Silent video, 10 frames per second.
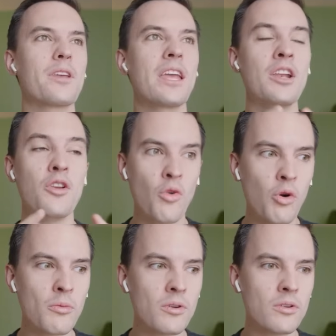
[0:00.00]
a
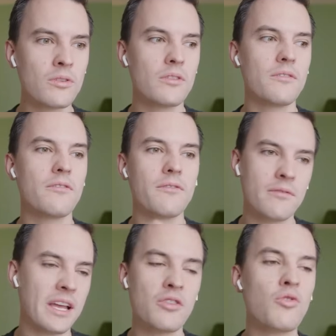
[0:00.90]
normal
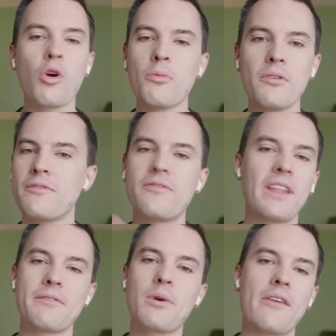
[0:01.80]

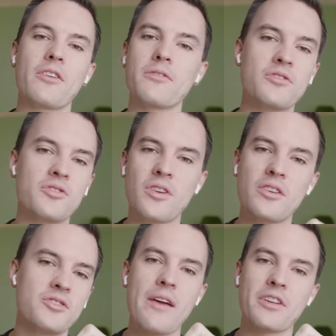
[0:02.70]
whatever
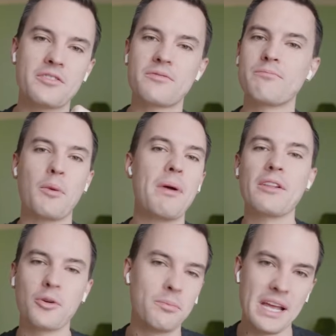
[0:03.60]
driving a
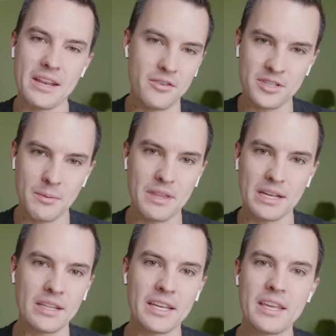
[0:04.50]
propeller plane or
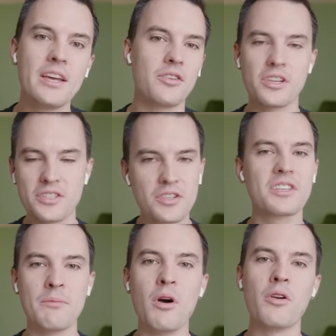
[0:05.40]
something, like you're just
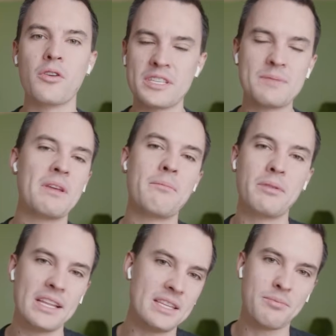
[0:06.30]
using a motor to spin a
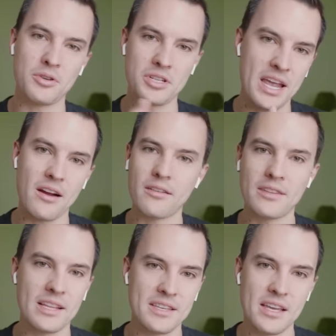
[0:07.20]
blade that's pushing air.
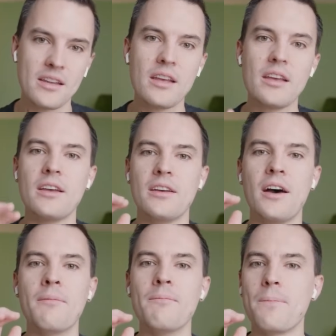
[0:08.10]
That's it.
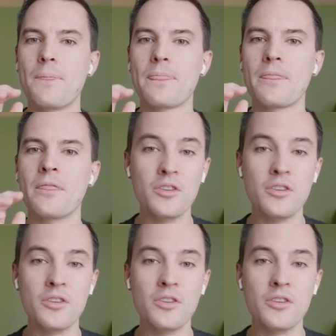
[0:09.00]
The